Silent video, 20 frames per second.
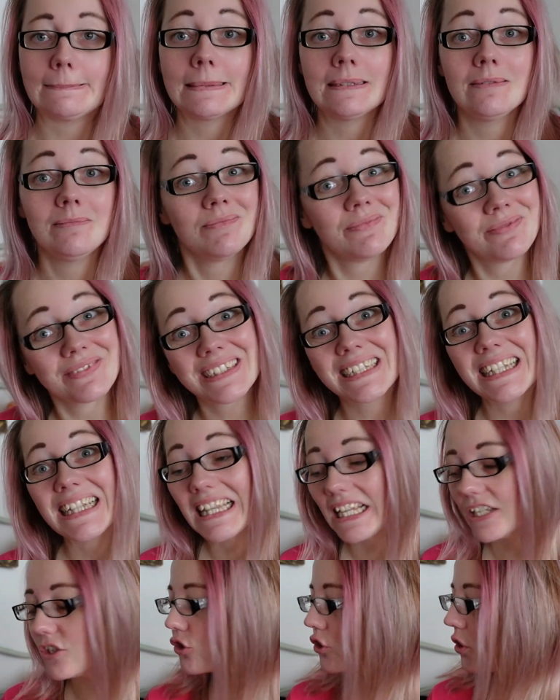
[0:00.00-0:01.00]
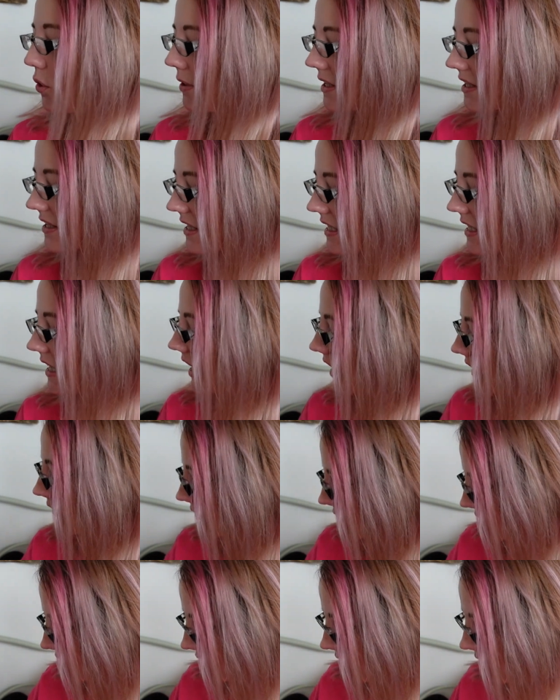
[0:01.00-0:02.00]
Well, let's go and see
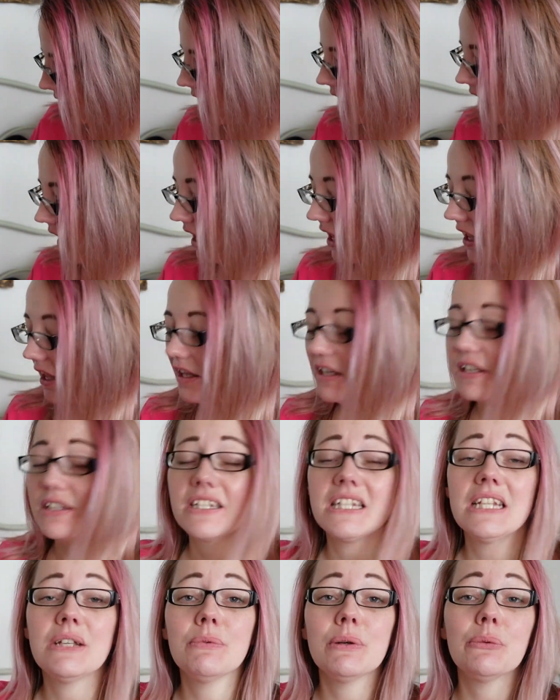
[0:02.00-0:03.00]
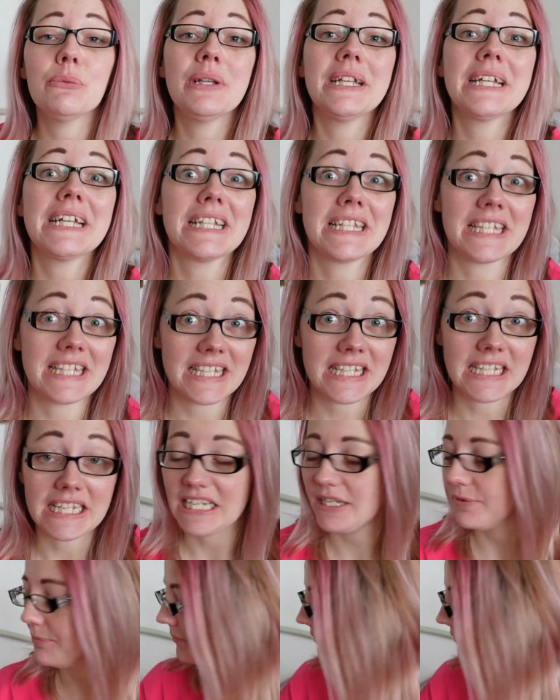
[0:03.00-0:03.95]
what we can see.